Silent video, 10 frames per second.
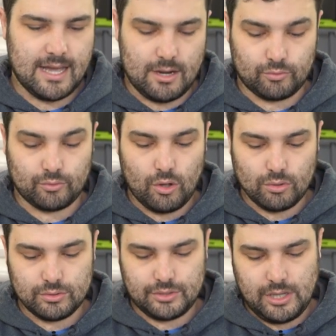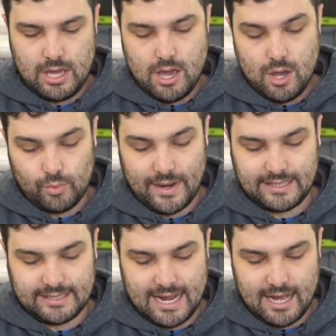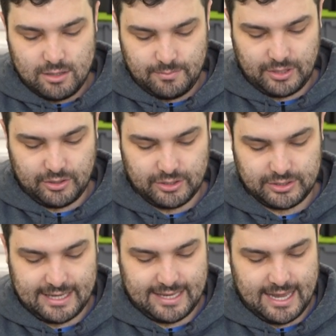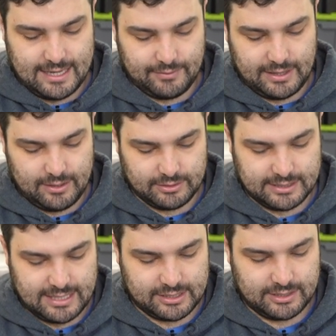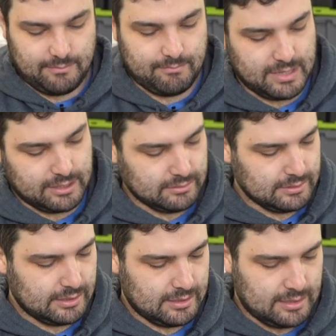rolled wheat now because I can. Everything else is actually milled.